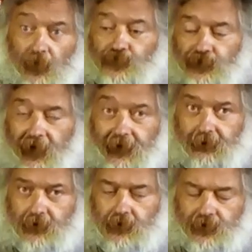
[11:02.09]
one train
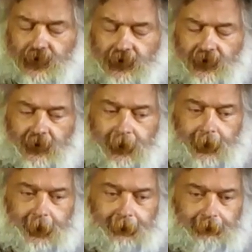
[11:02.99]
of thought,
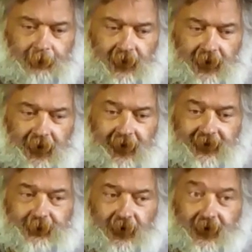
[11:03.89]
in
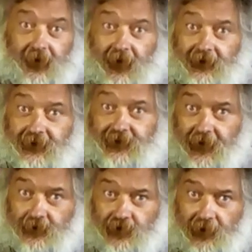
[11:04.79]
his mind indicates a
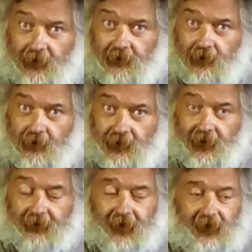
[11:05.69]
second train of thought.
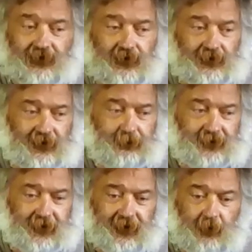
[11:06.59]
And if that judge is
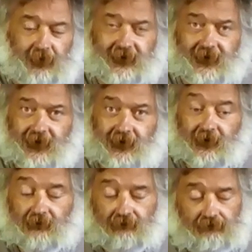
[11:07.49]
setting a precedent,
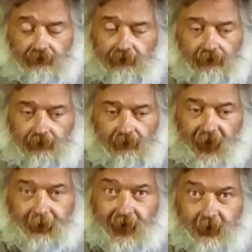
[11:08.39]

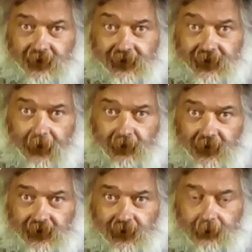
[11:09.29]
that becomes
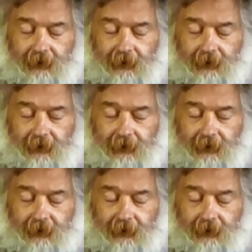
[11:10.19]
established.